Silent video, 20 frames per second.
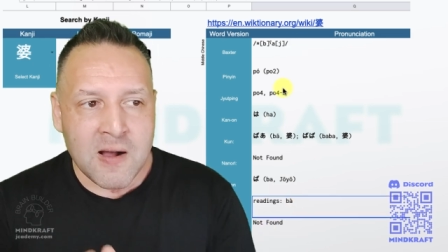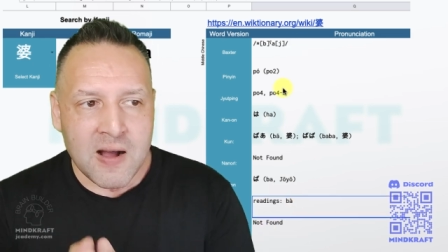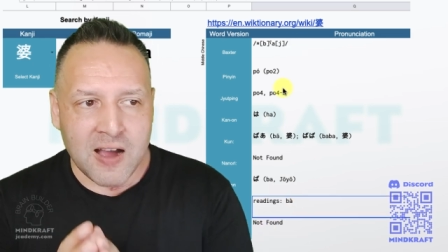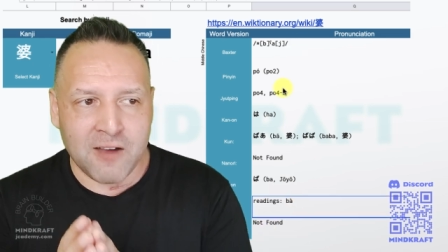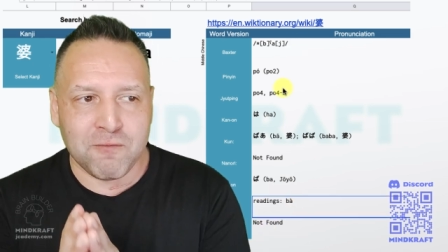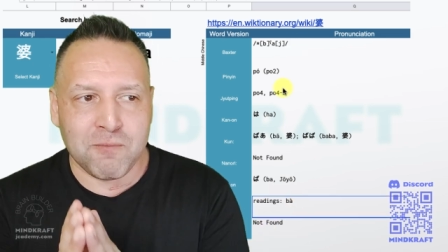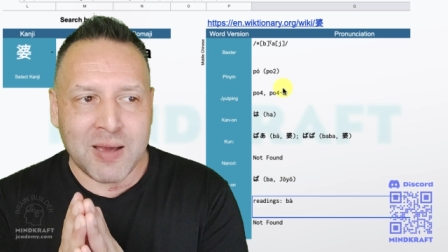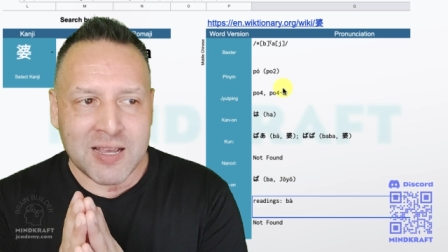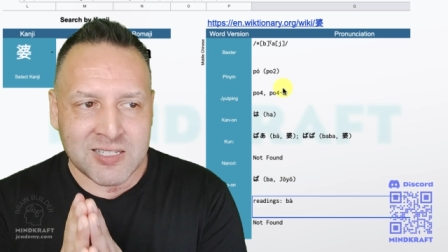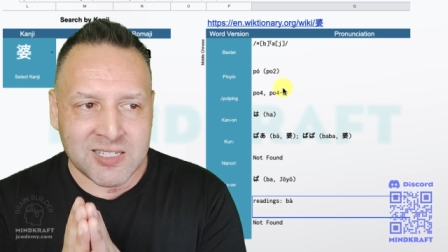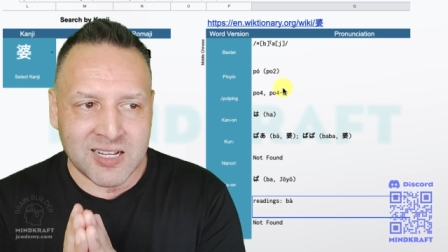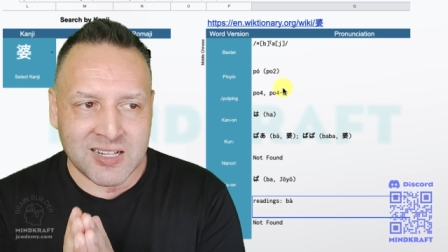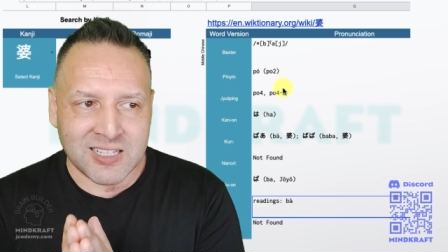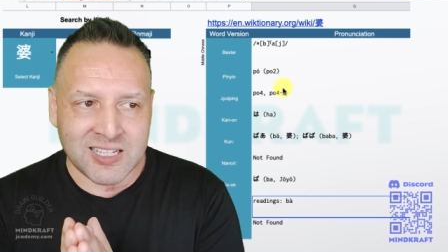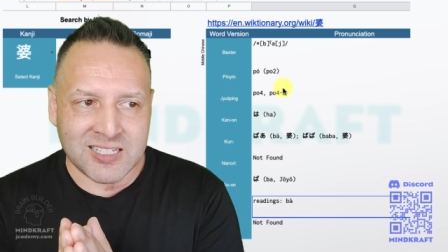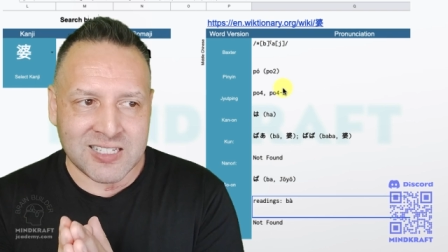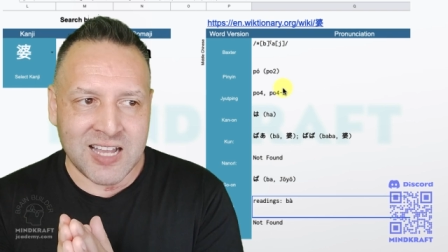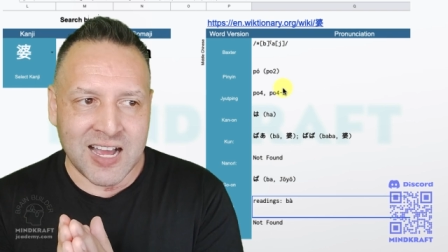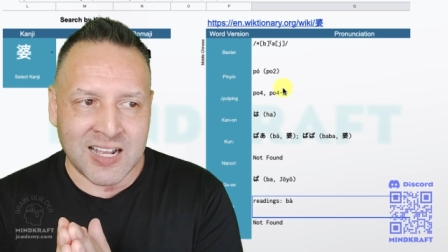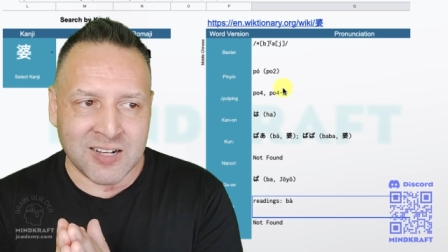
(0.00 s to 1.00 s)
I've
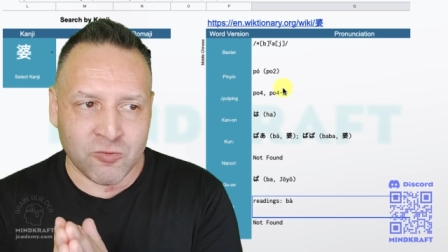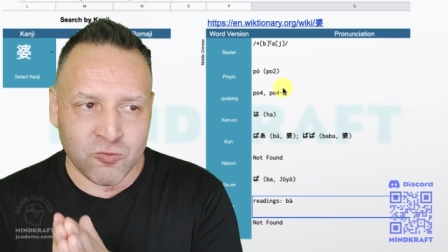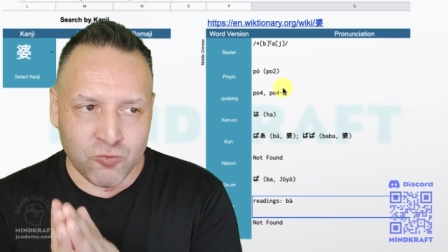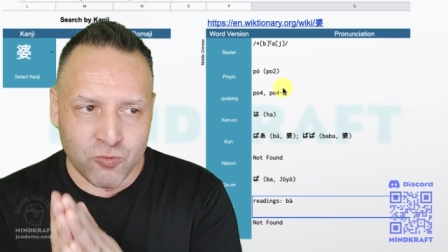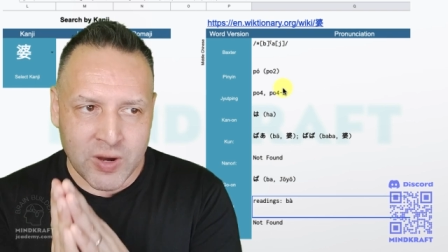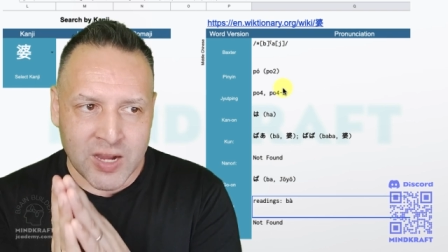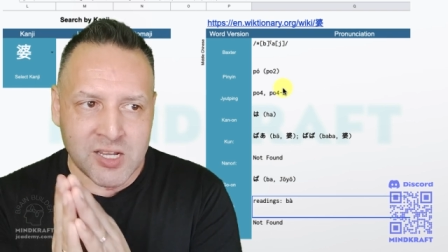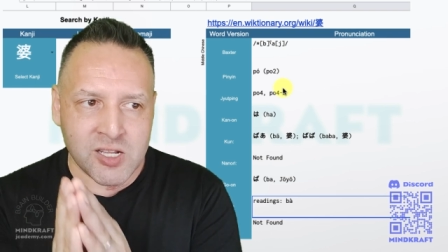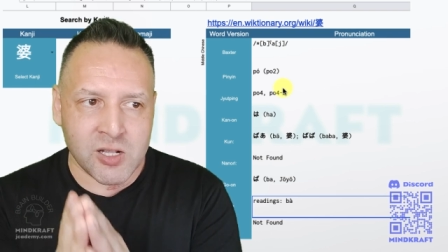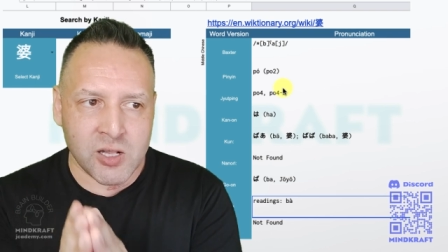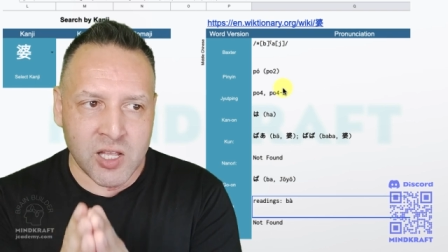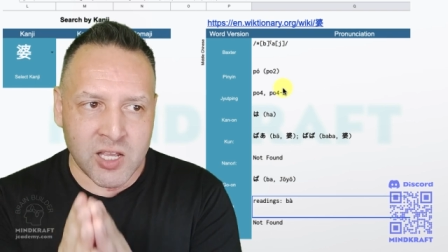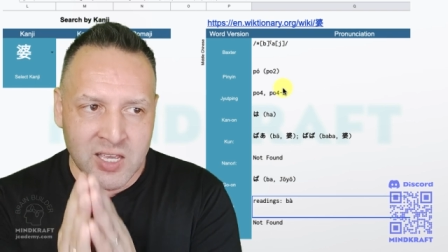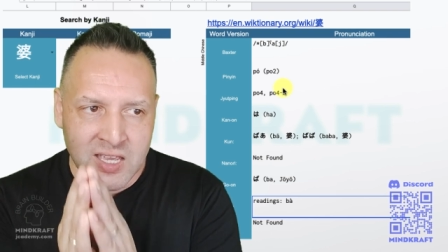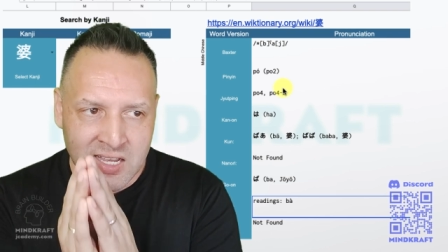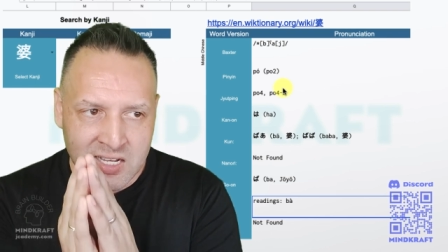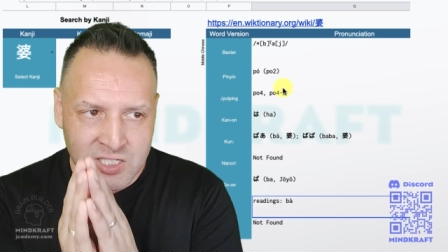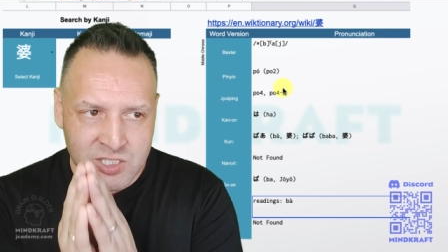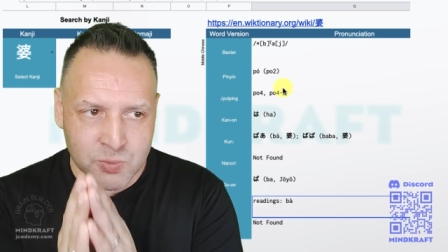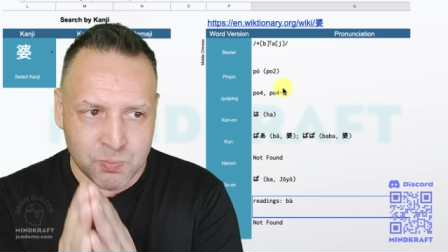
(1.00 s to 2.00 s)
basically done regular
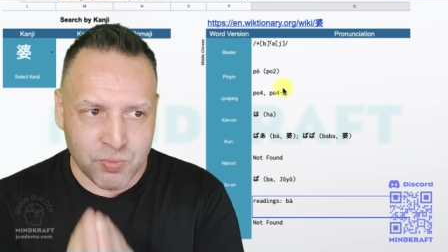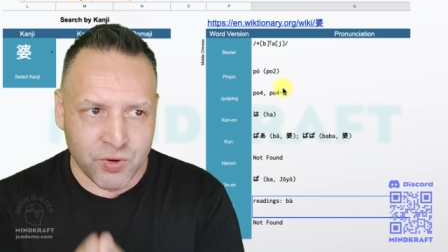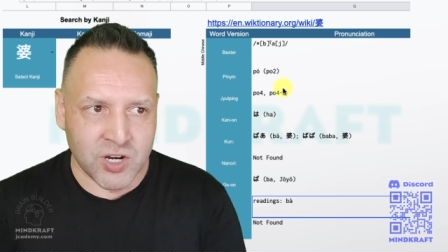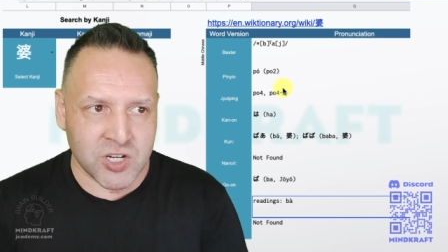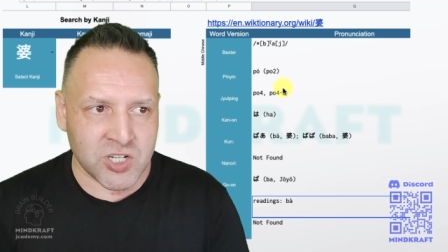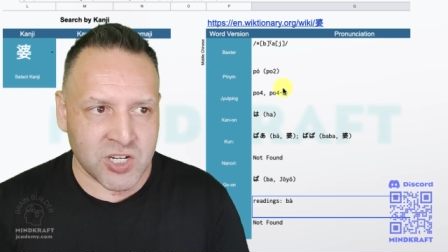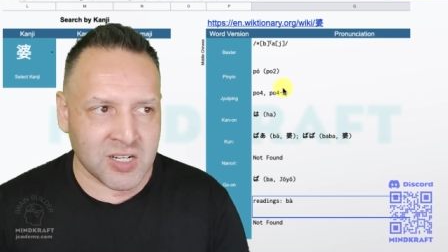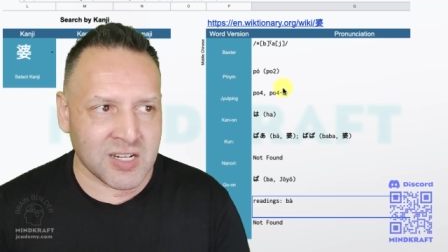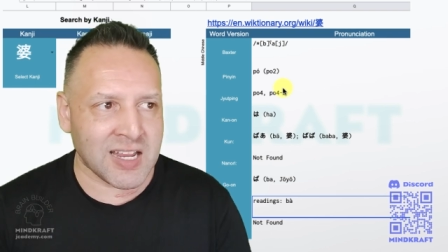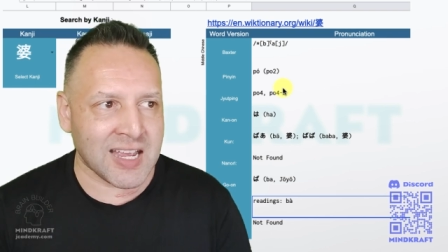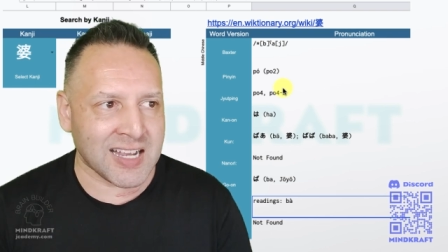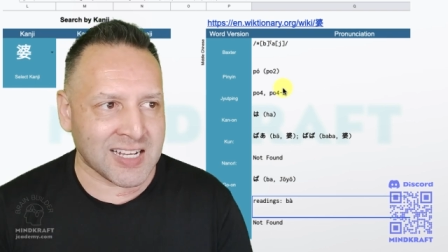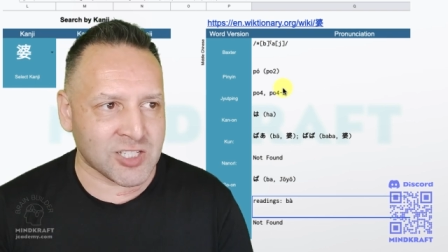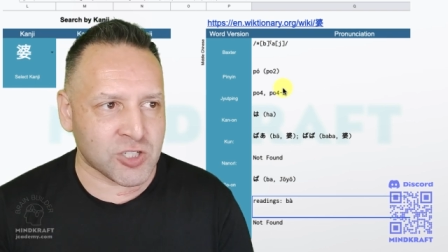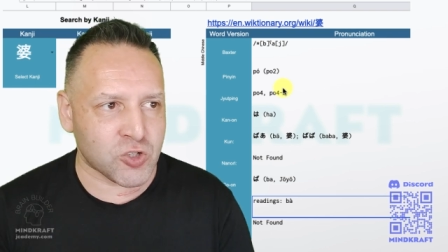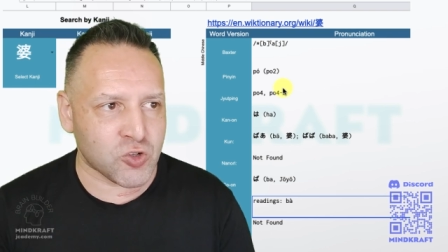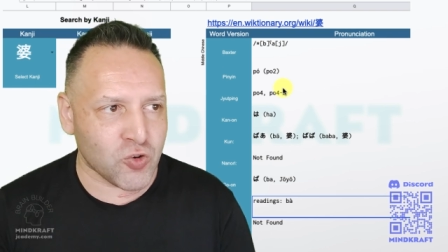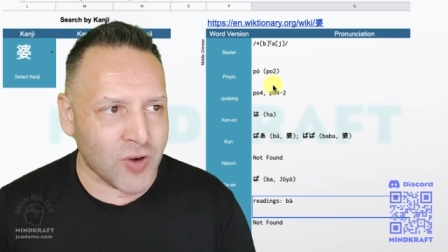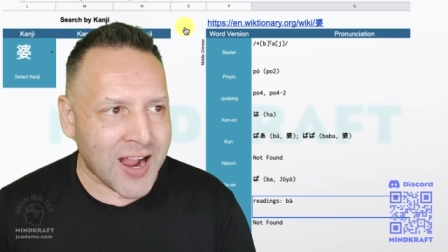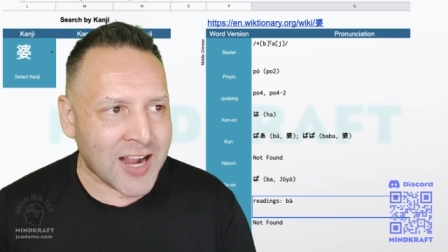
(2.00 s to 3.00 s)
expression
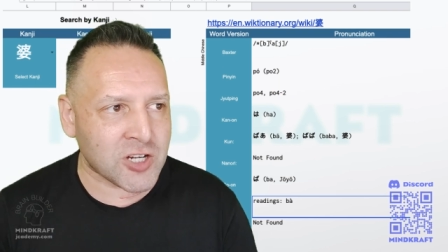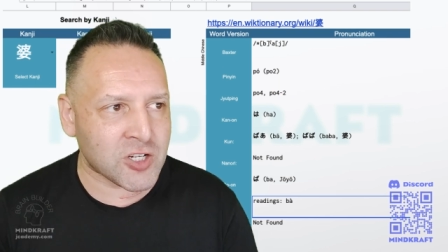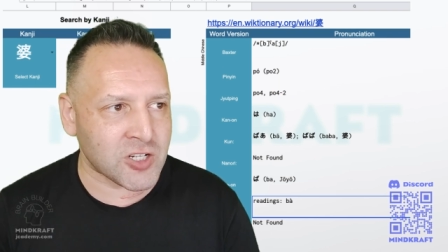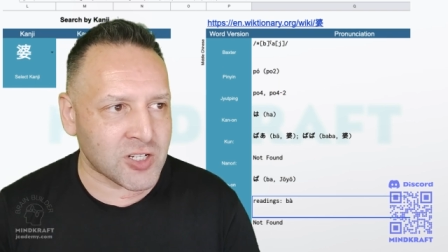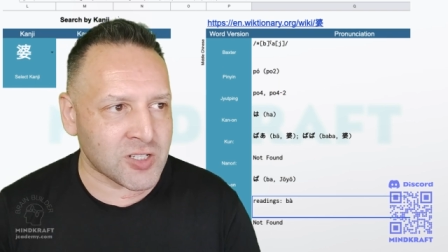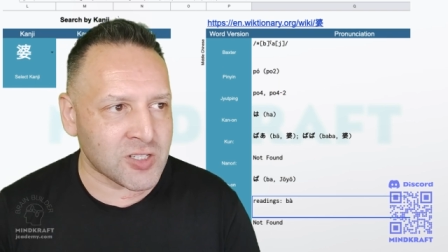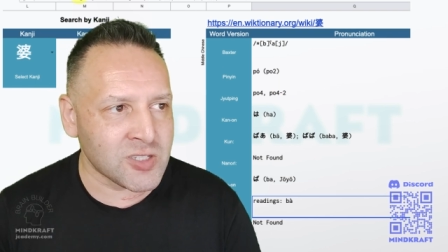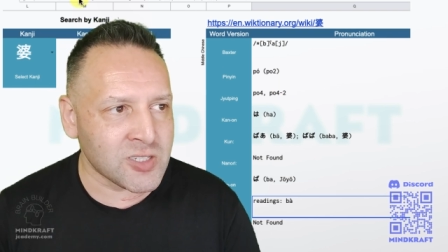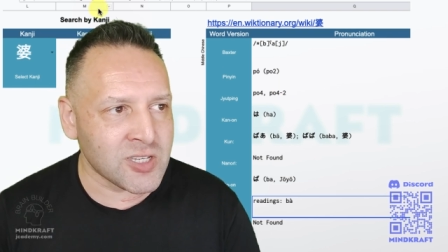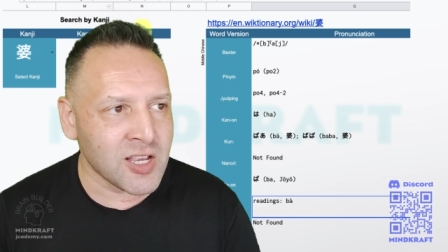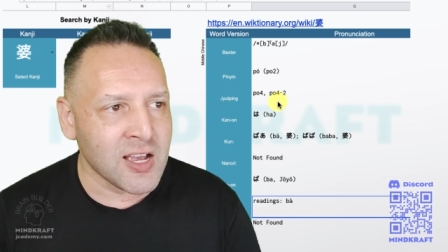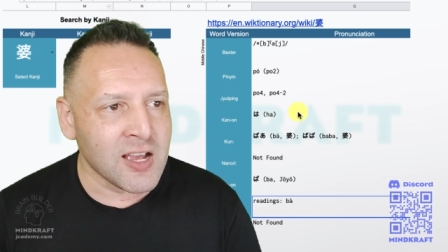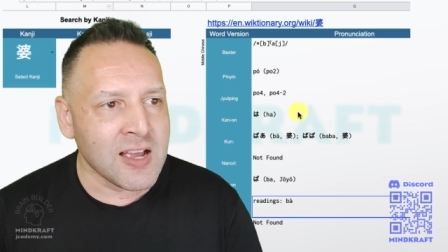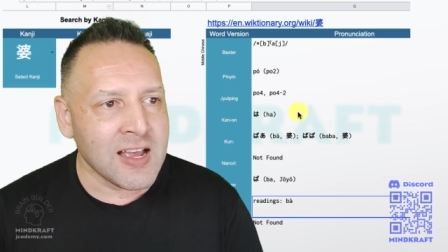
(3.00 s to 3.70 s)
extractions